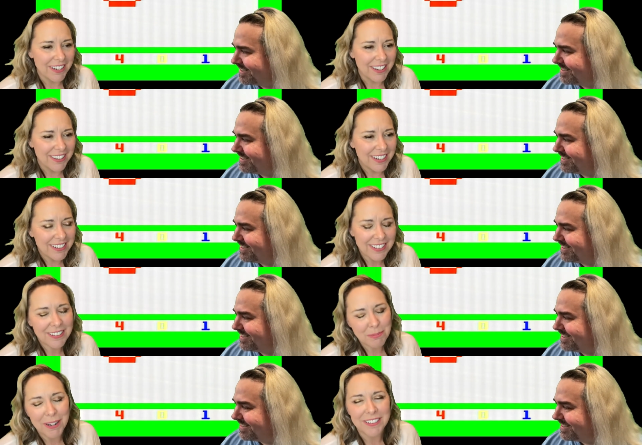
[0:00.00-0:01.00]
Speaker 1: it's
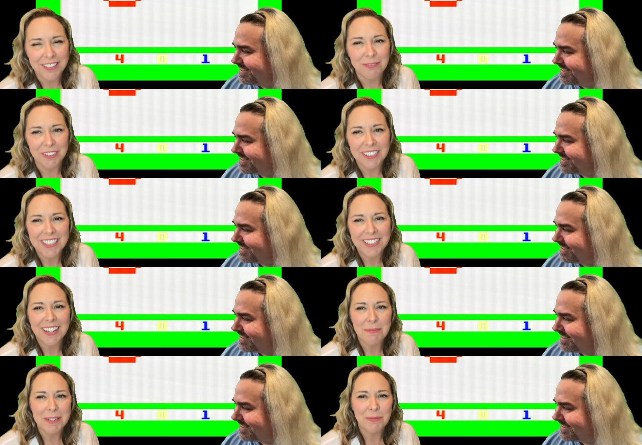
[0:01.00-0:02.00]
expected, really. I
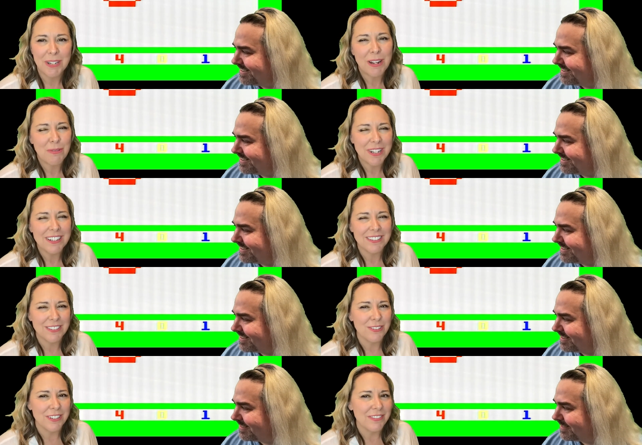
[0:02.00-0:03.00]
mean, when I win, it's
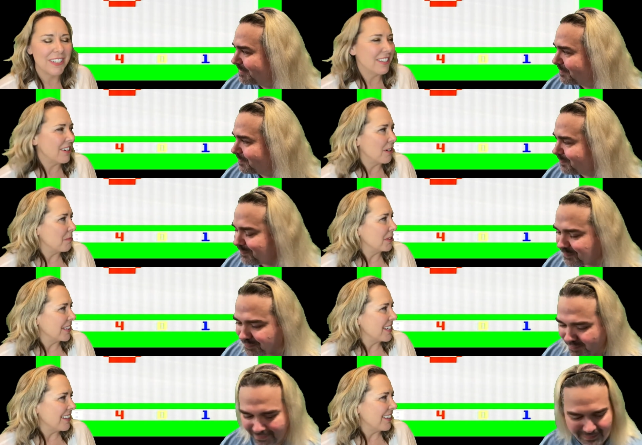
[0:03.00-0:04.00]
sort of an
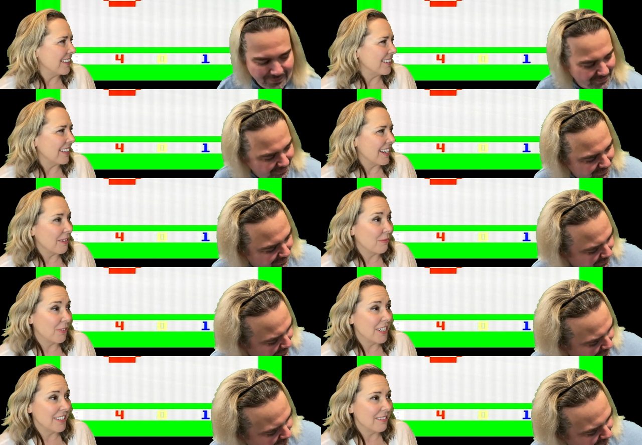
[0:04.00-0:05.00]
anomaly and like
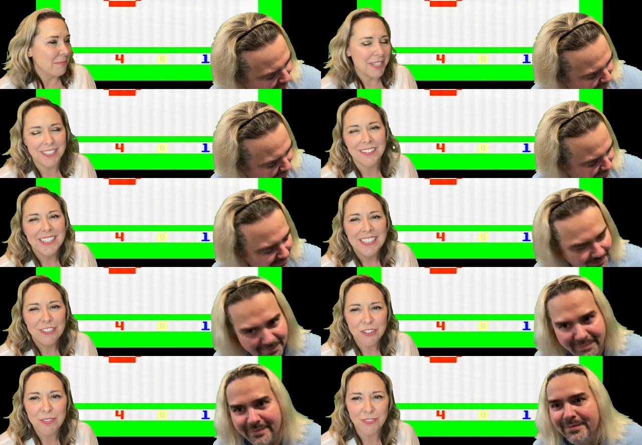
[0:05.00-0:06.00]
fun, but
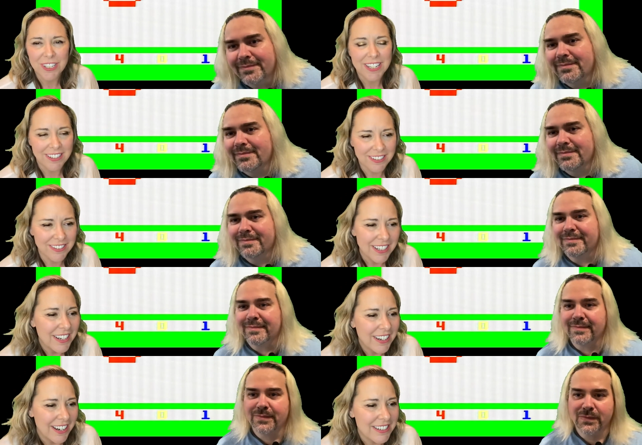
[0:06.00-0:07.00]
truthfully, is
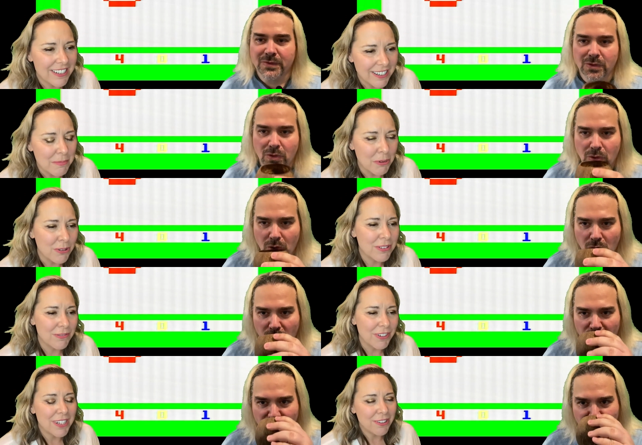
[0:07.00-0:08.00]
I suck at most
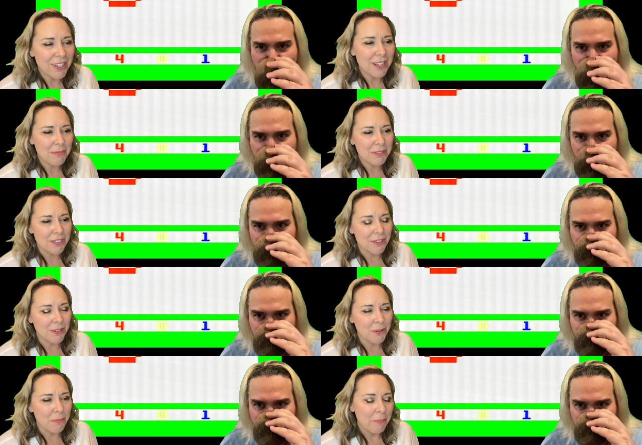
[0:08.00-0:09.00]
video games,
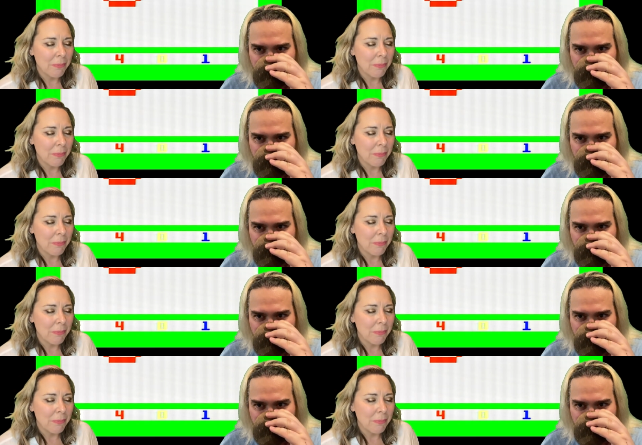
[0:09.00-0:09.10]
so